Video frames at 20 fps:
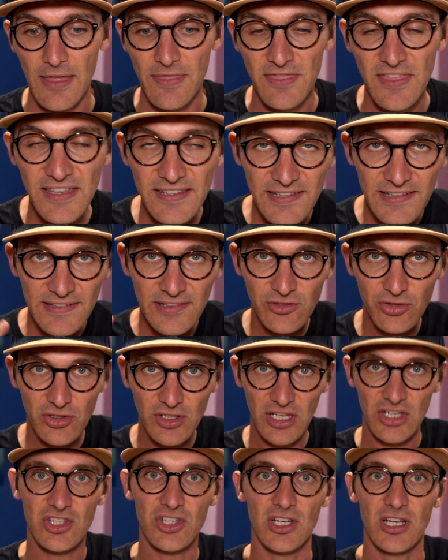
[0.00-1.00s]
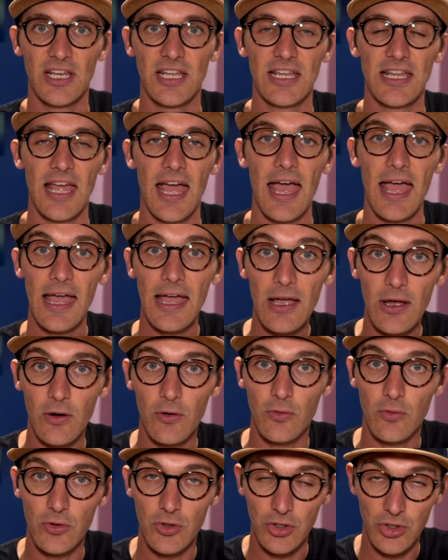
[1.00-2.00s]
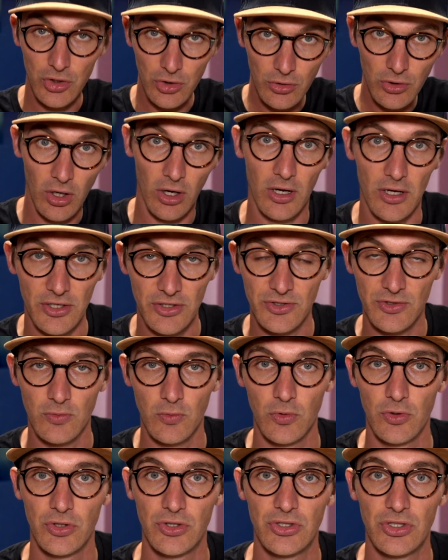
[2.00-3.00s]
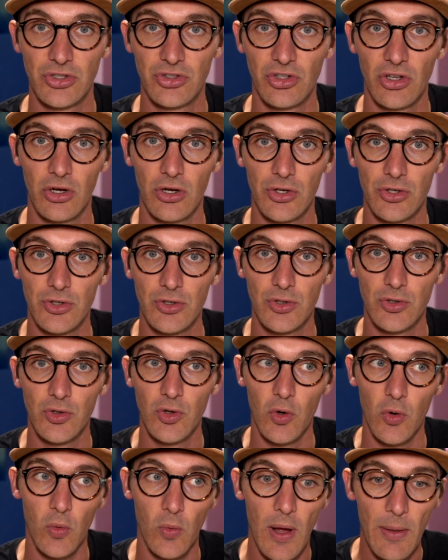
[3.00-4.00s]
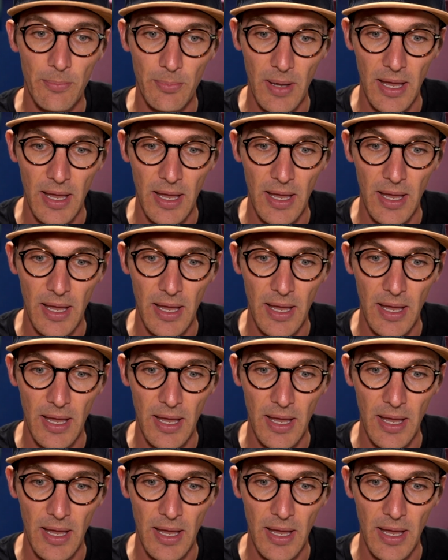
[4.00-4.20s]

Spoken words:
And this is traditionally how you guys would design your web